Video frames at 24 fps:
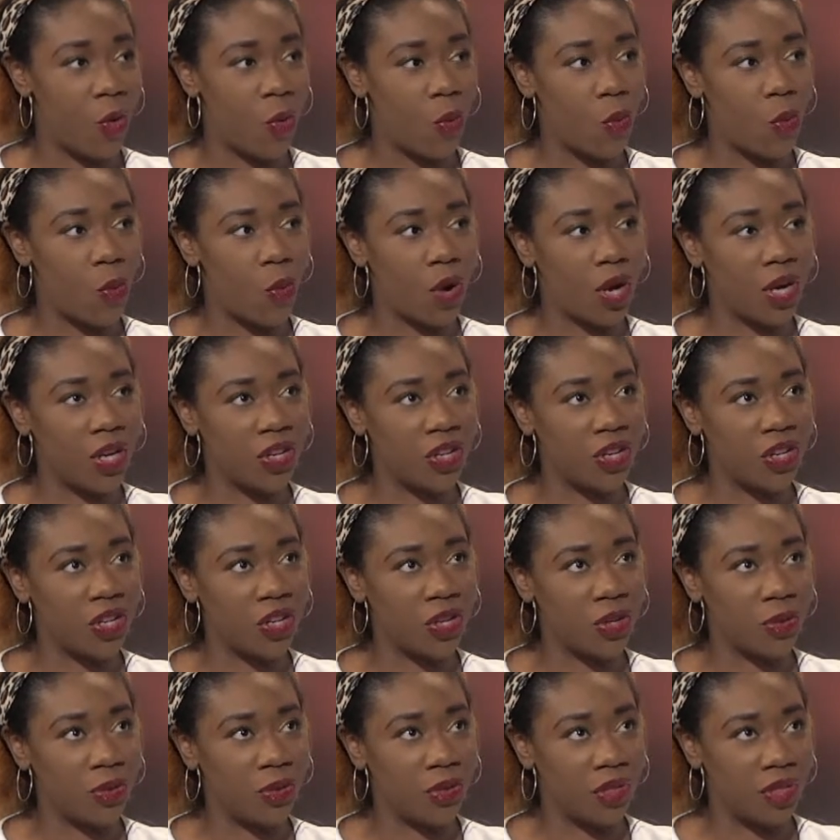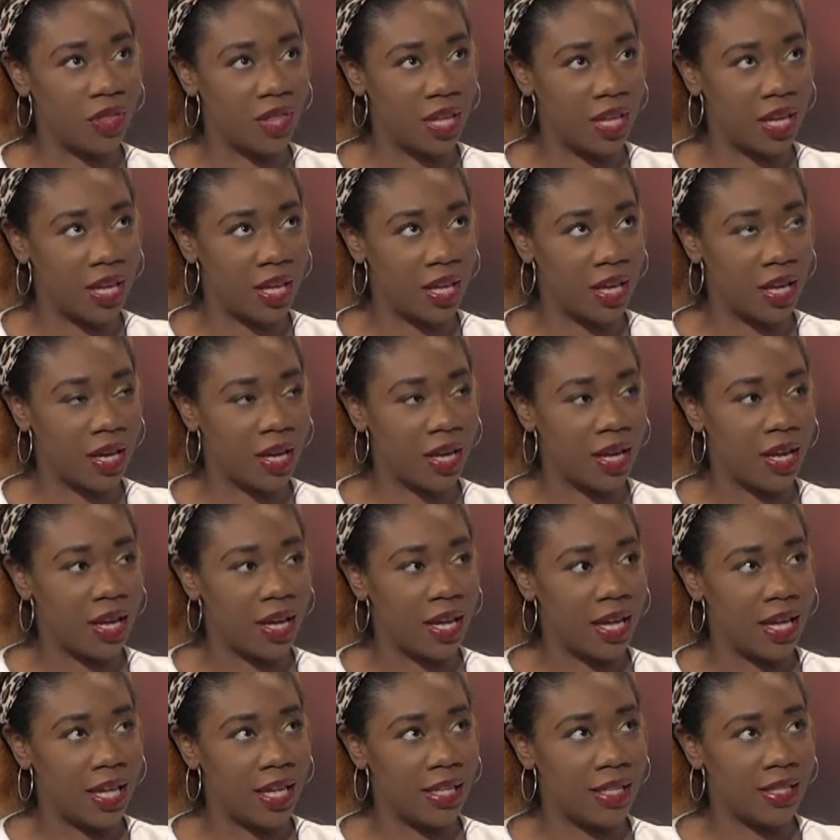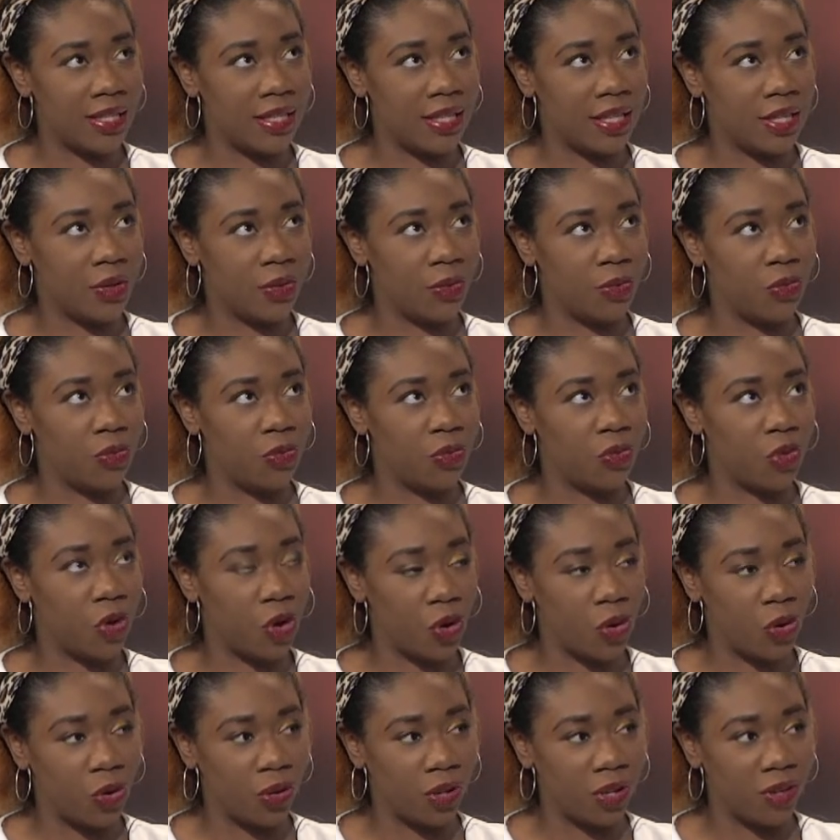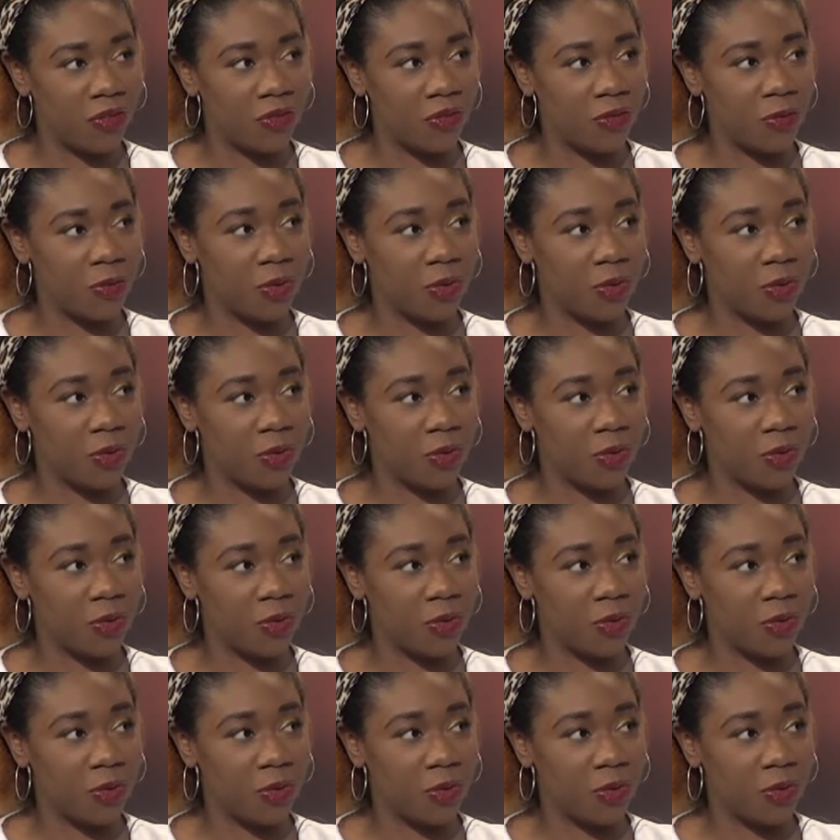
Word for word: What do you think is the role of